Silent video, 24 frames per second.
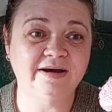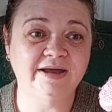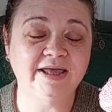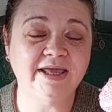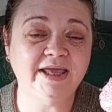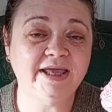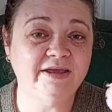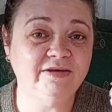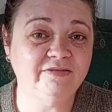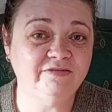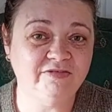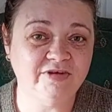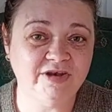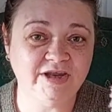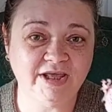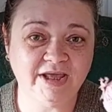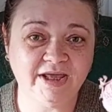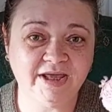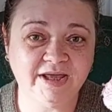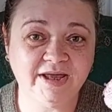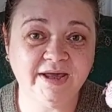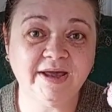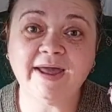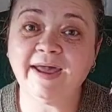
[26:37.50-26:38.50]

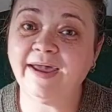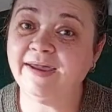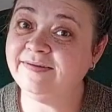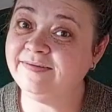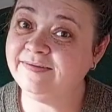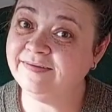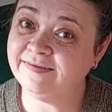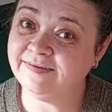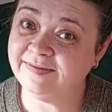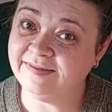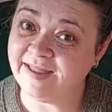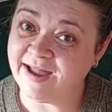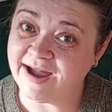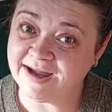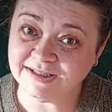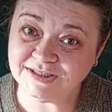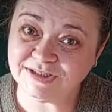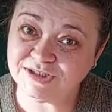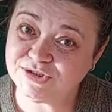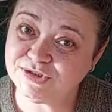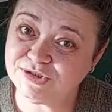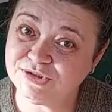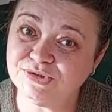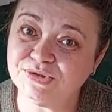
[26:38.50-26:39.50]
evening at that
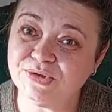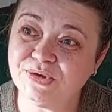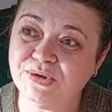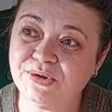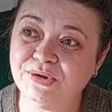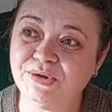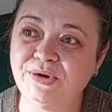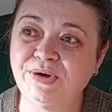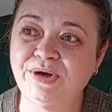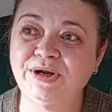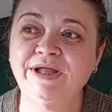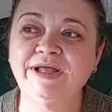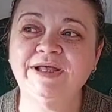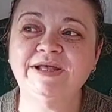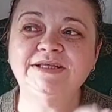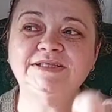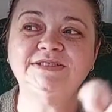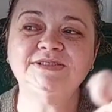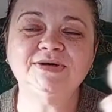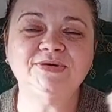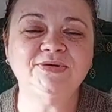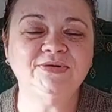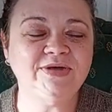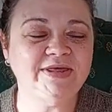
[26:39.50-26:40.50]
store.
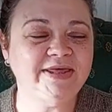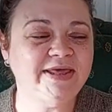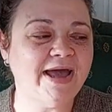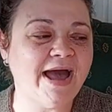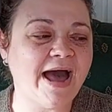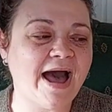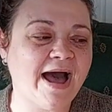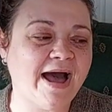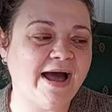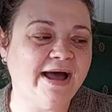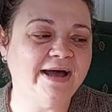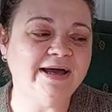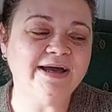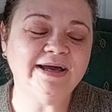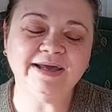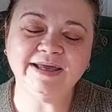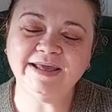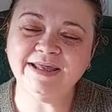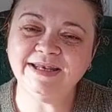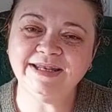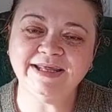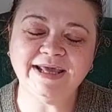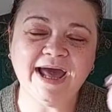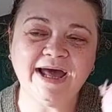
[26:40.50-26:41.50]
So yeah,
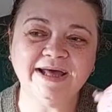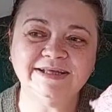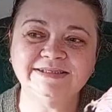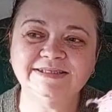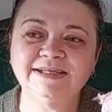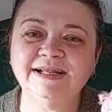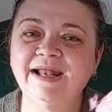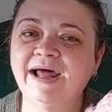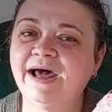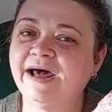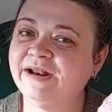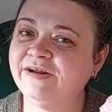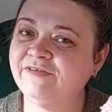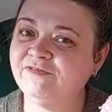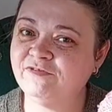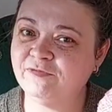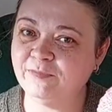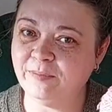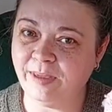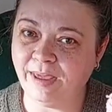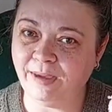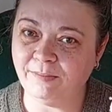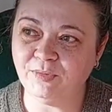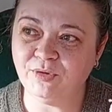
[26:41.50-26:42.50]
it has a lot of
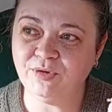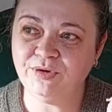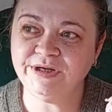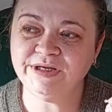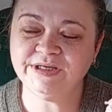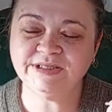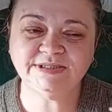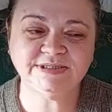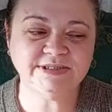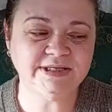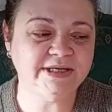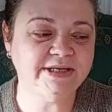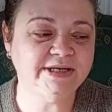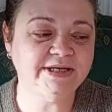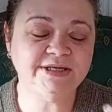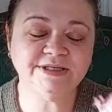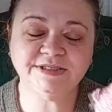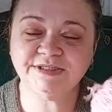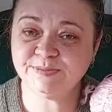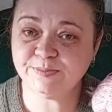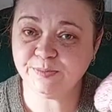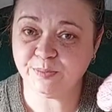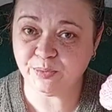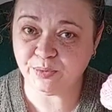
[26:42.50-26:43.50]
memories. It
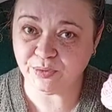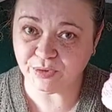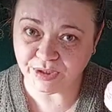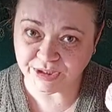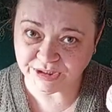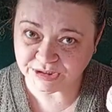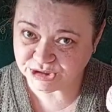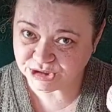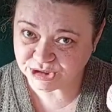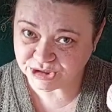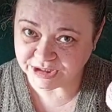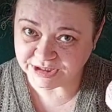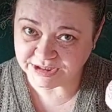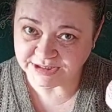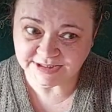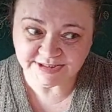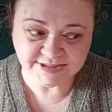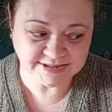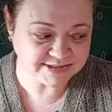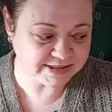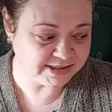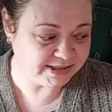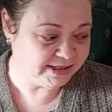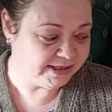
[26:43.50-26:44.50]
is
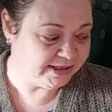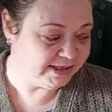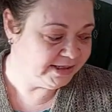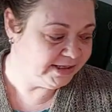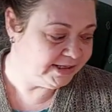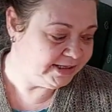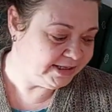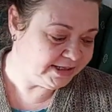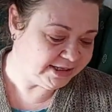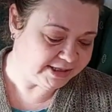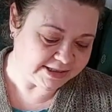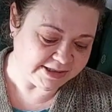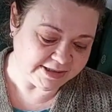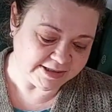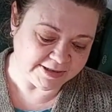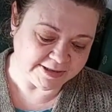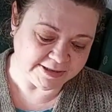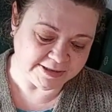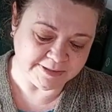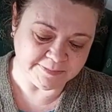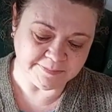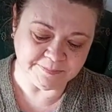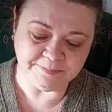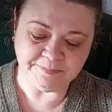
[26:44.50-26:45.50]
precious.
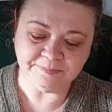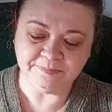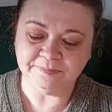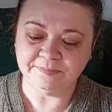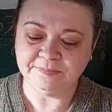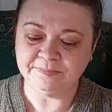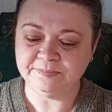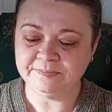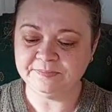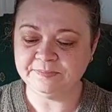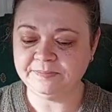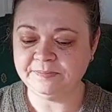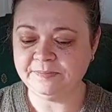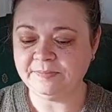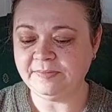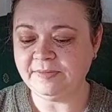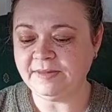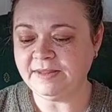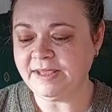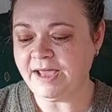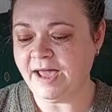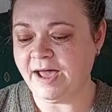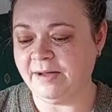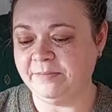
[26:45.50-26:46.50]
Um,
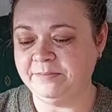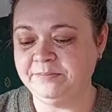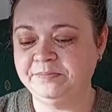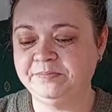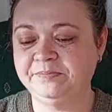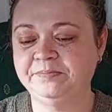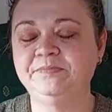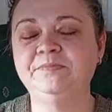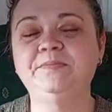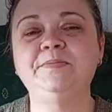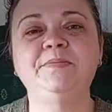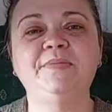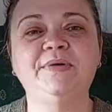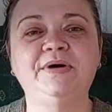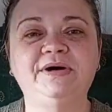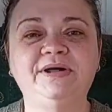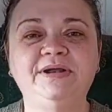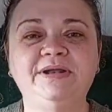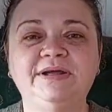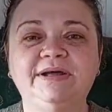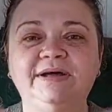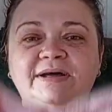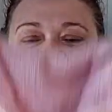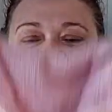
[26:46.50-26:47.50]
yeah, but